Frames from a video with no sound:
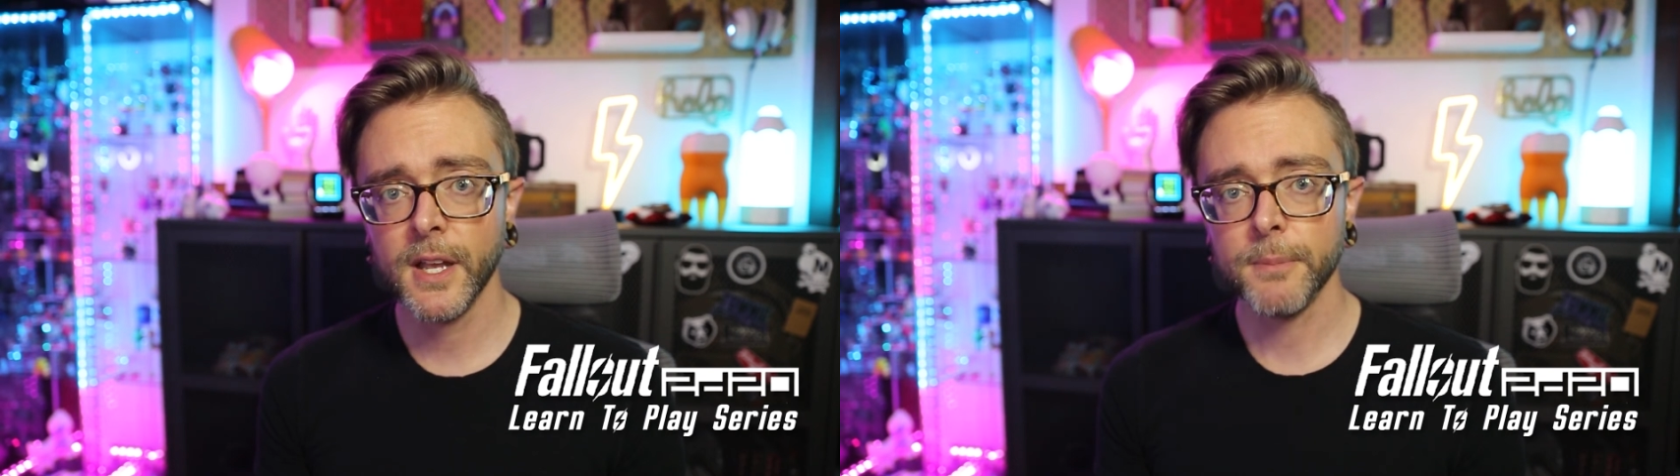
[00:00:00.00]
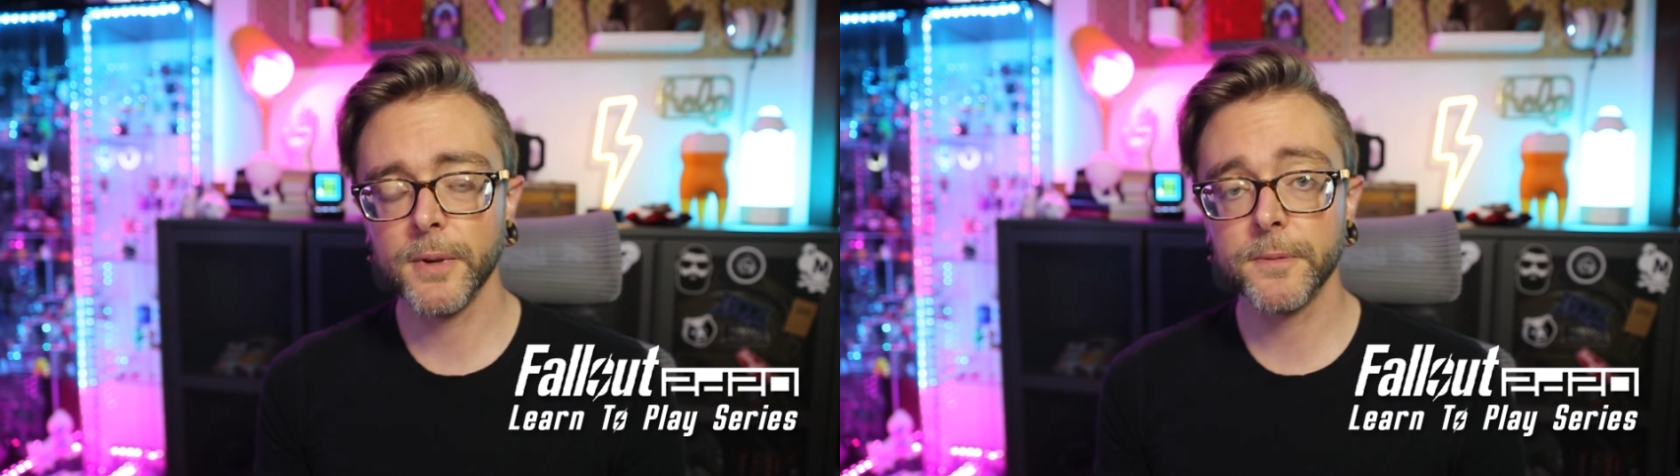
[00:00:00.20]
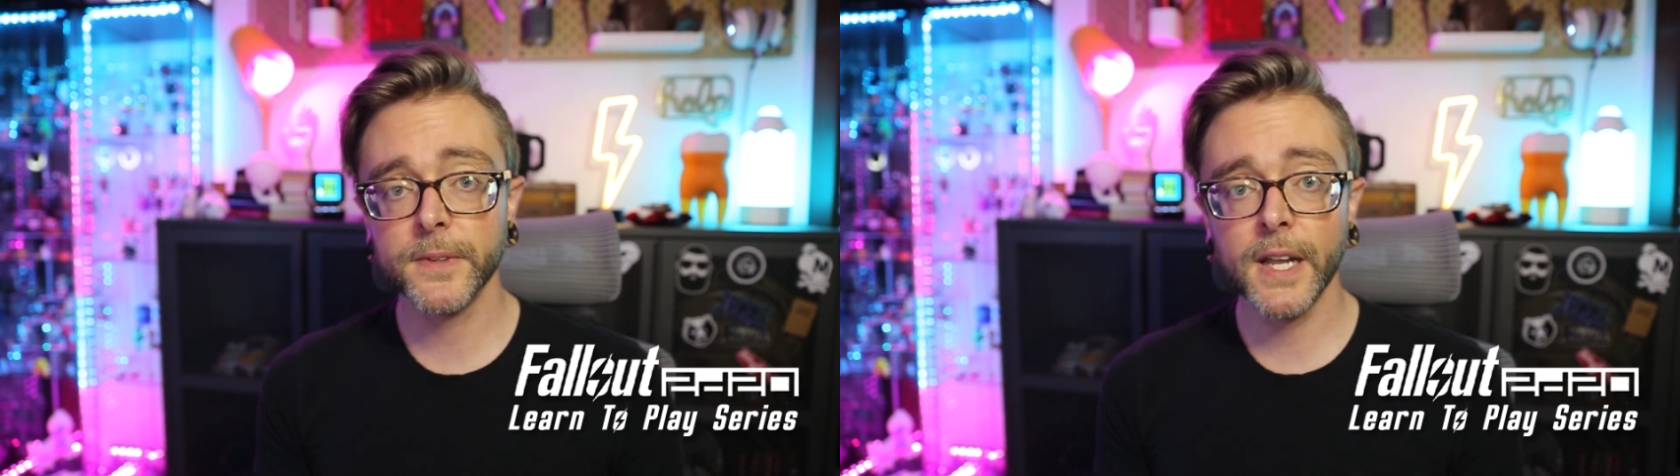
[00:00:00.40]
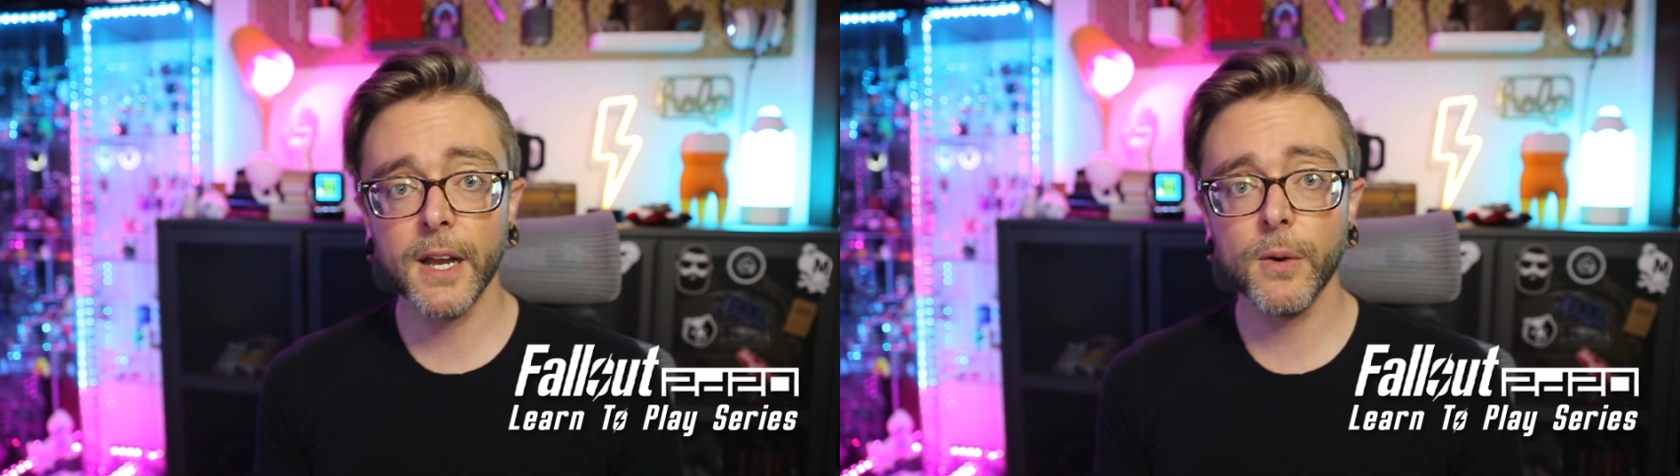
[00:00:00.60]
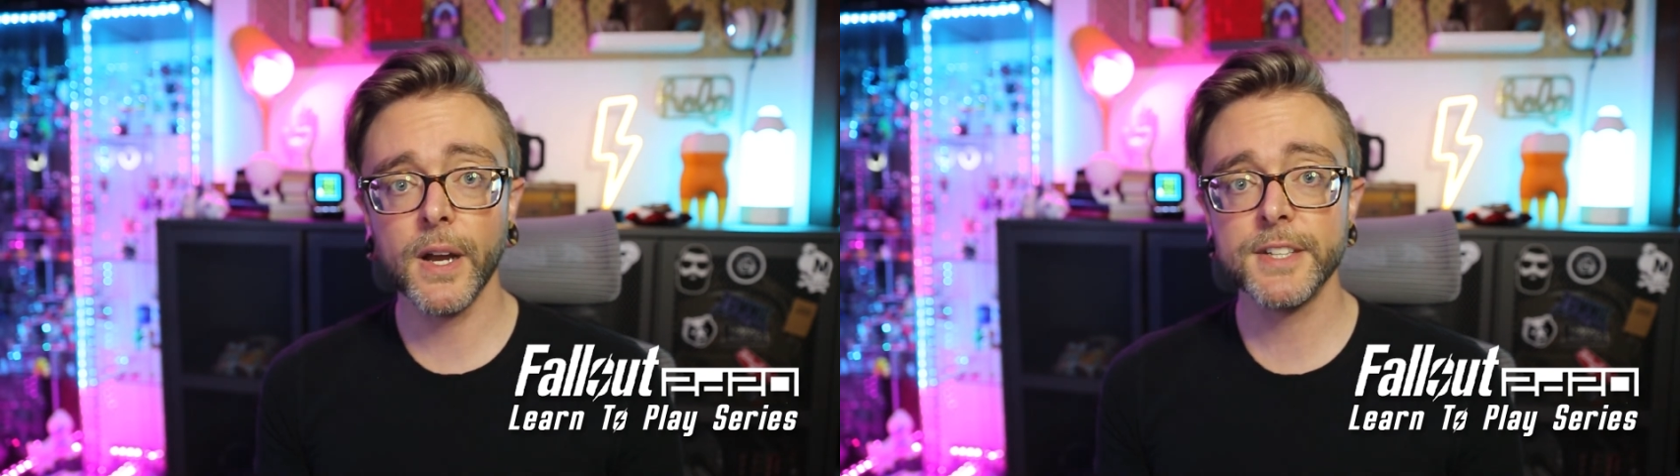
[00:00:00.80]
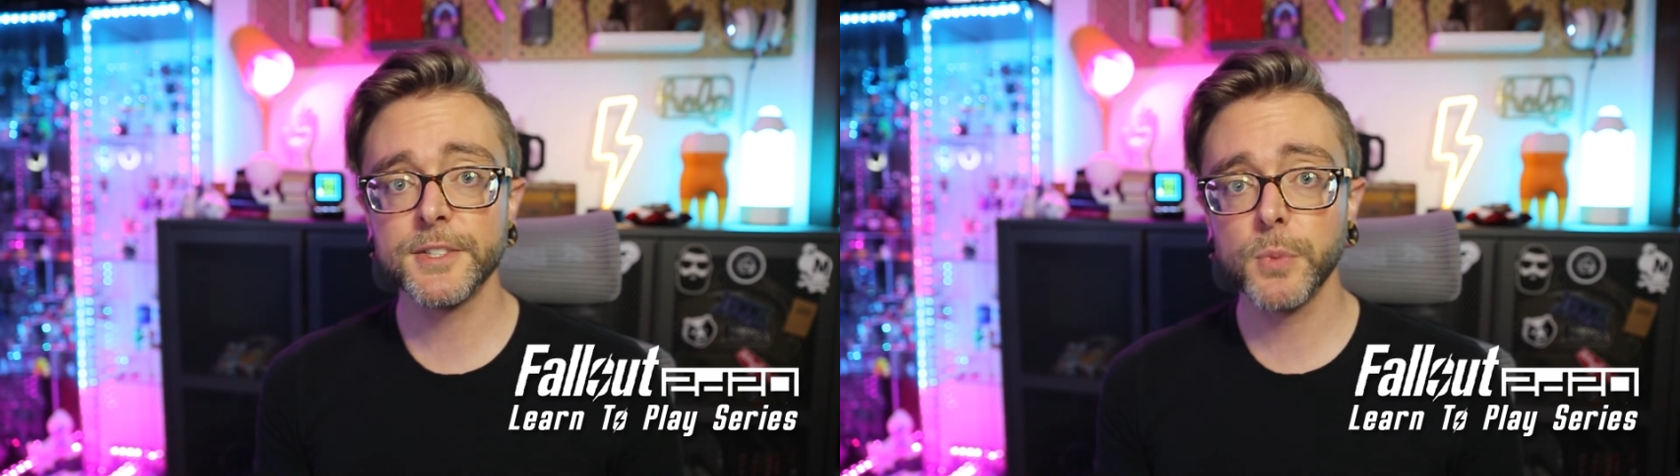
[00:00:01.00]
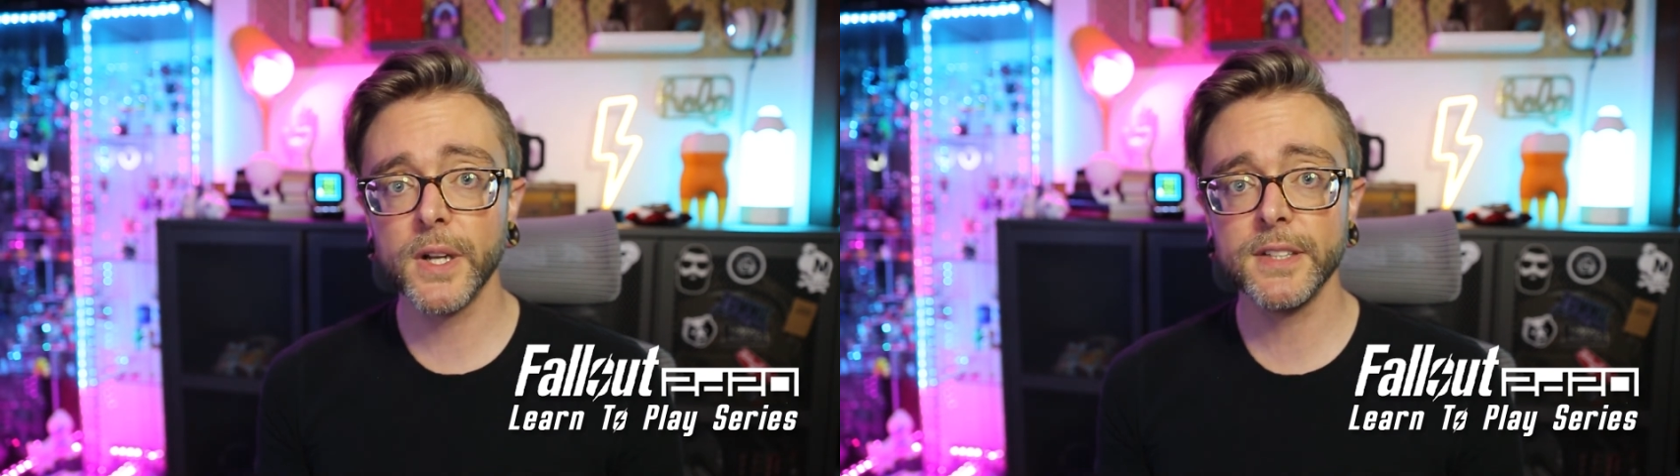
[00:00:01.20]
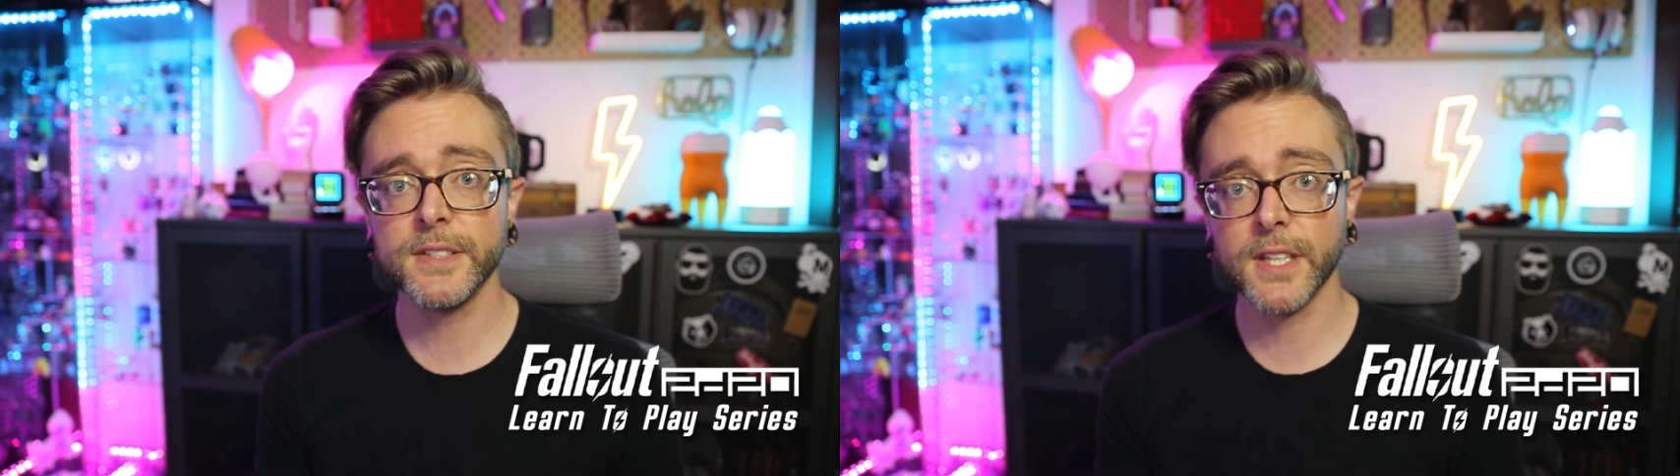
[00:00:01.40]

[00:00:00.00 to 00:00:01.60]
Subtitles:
But for now, I just wanted to